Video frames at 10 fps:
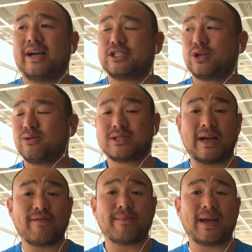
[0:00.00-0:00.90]
So
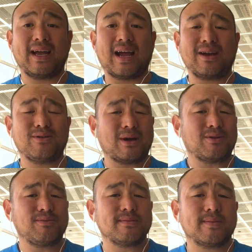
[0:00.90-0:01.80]
aside from that, I
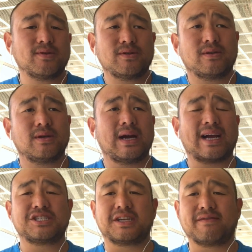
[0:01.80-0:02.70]
don't remember
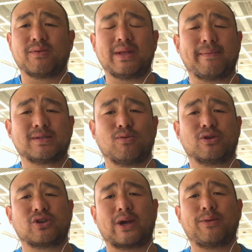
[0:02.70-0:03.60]
actually giving away that much
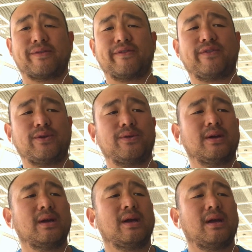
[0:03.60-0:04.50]
more. So I got rid of the food.
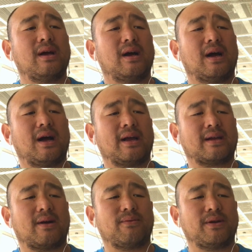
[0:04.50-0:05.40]
I
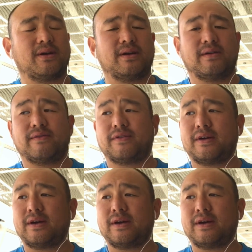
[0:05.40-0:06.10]
got rid of